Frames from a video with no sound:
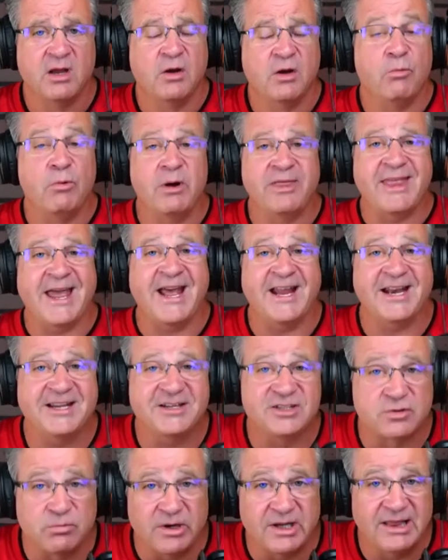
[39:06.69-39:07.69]
When that
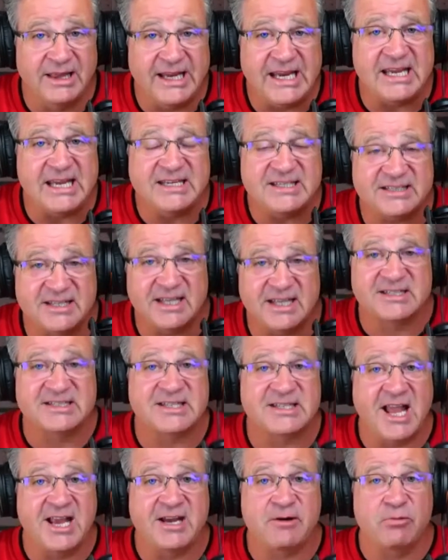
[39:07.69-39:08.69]
is released,
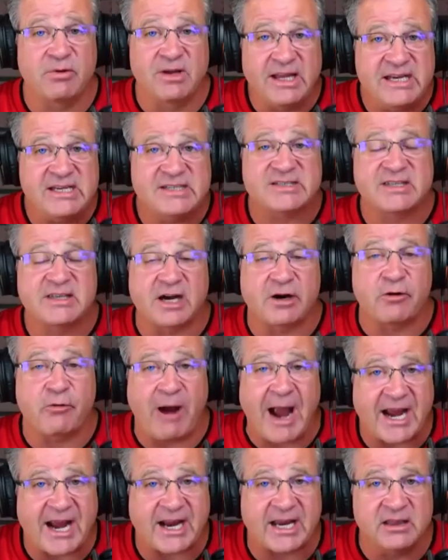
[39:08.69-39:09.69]
that's like release the
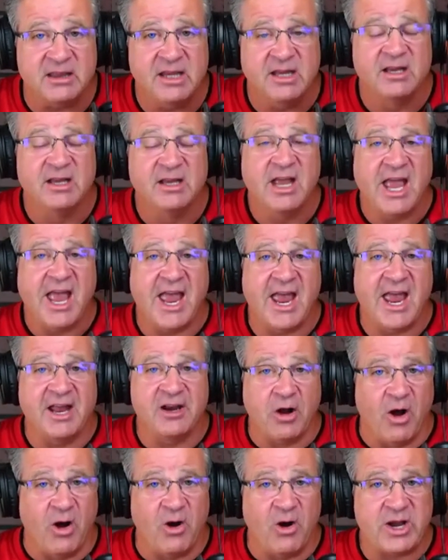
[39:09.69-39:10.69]
Kraken, and
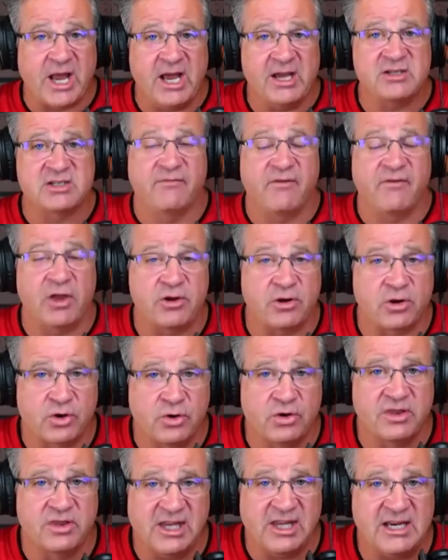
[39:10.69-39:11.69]
all kinds of other
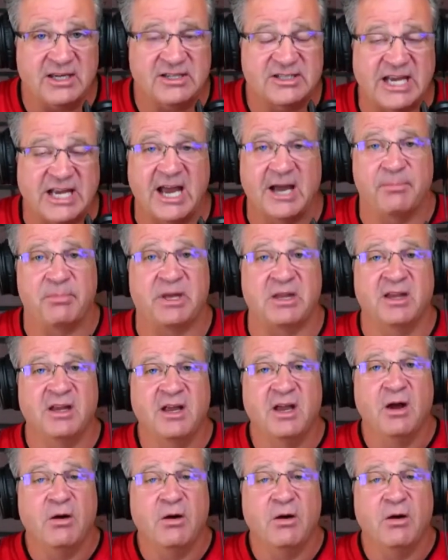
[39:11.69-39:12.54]
good things happen.